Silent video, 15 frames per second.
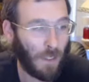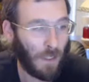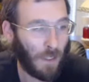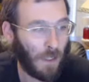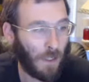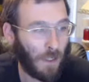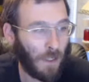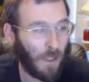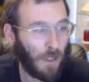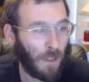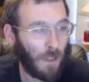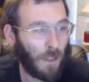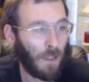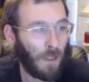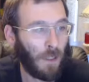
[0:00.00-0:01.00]

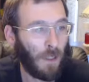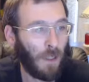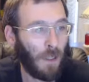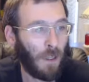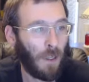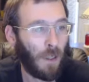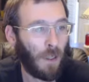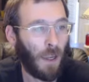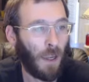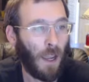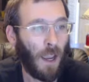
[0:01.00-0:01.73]
Nothing is said.